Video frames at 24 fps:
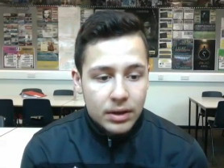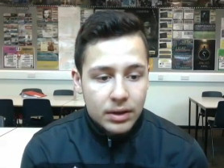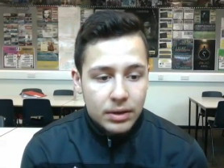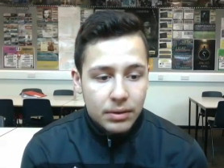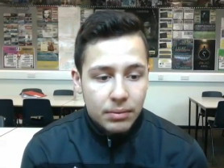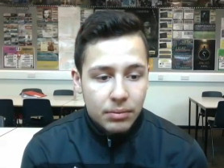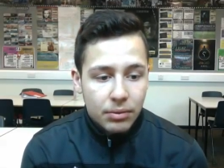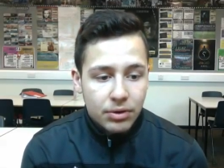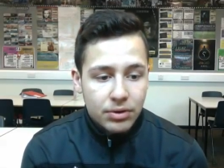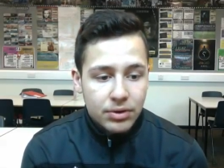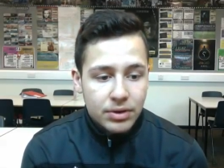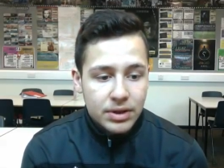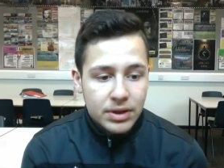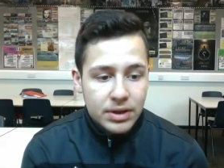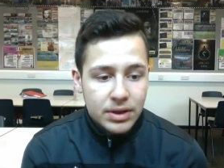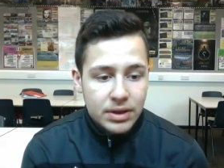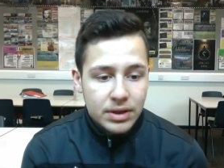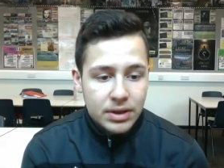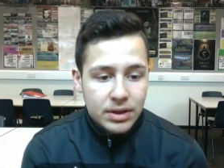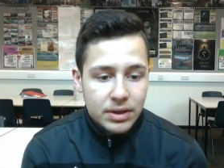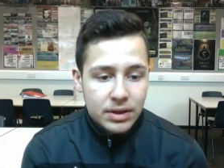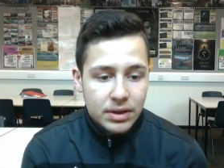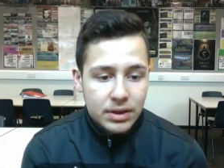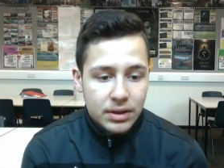the
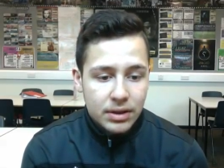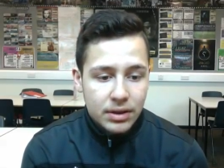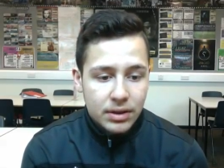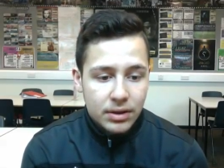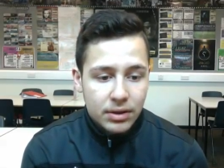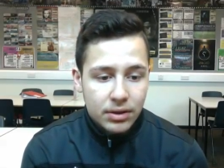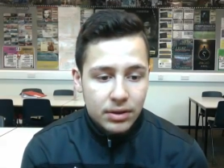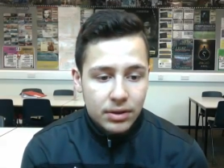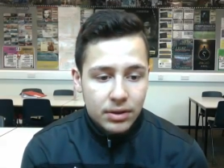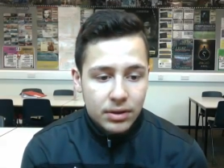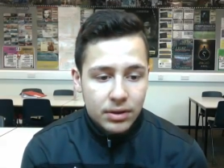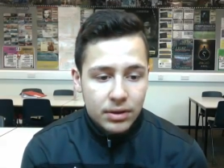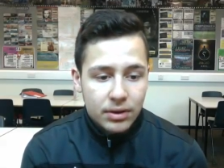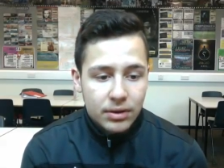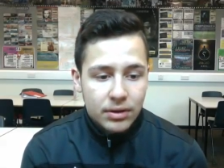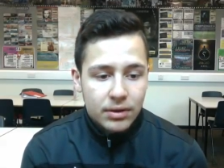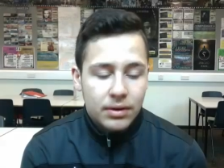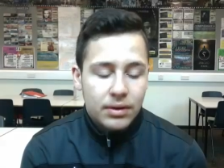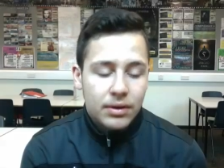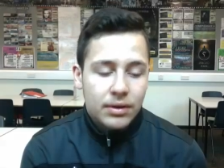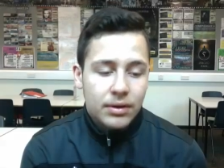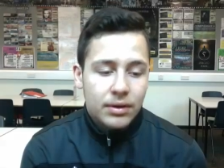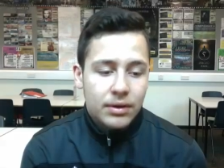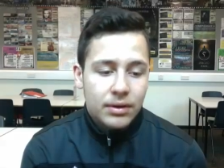most
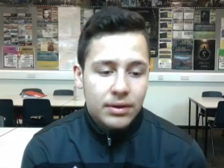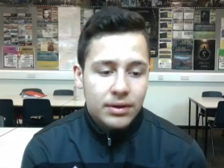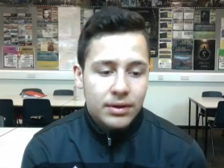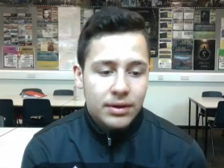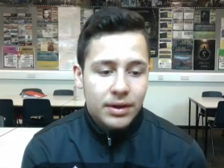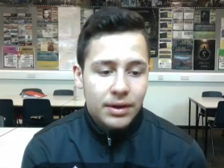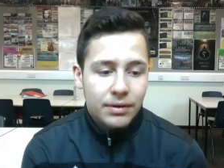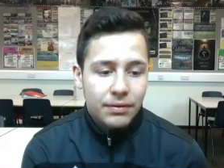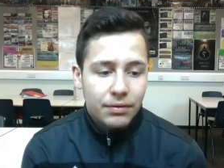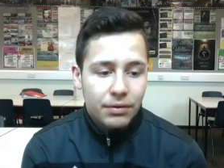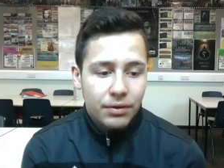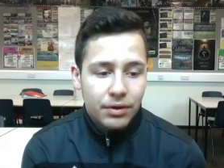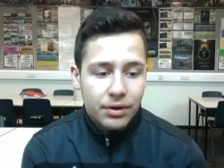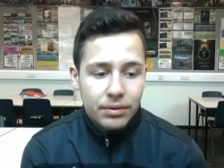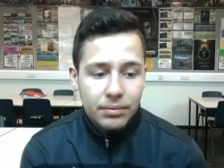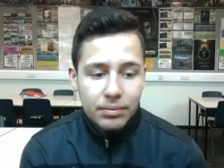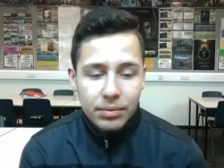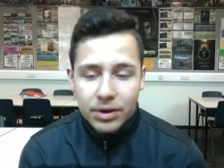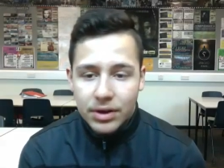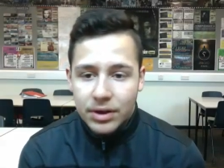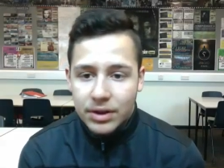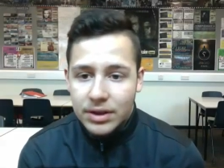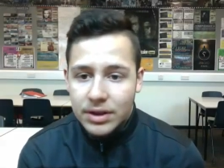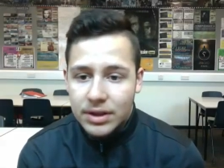different
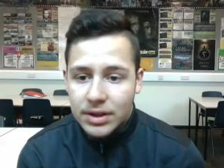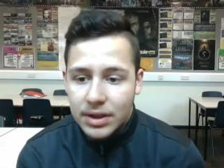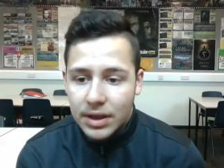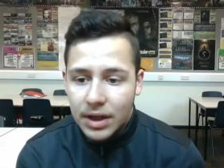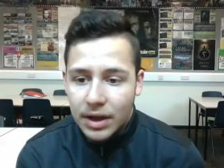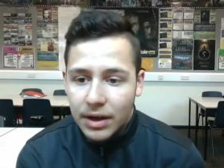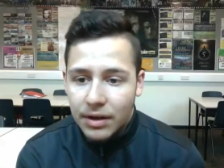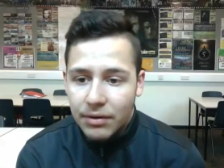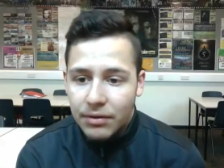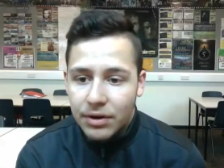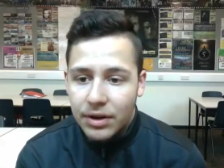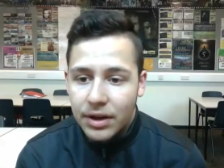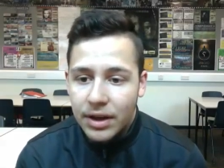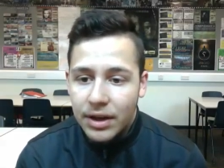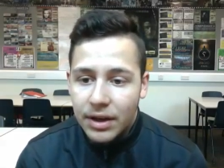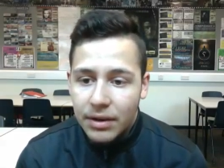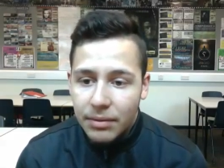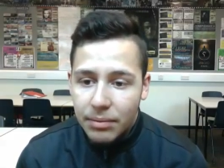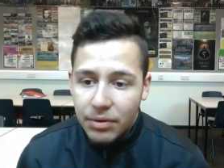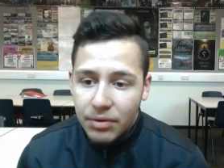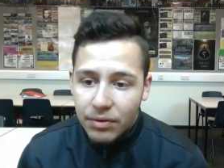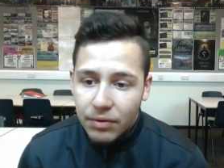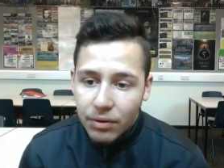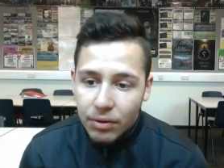because I never did
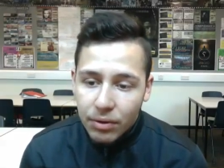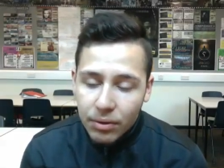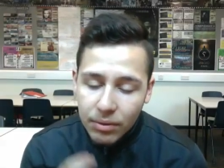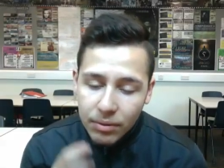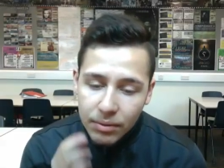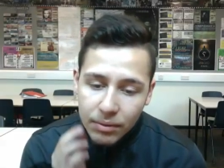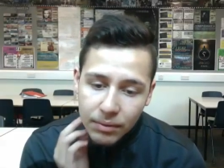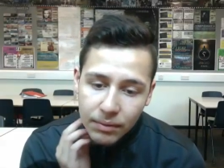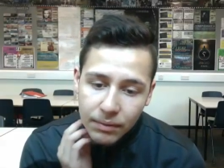it before,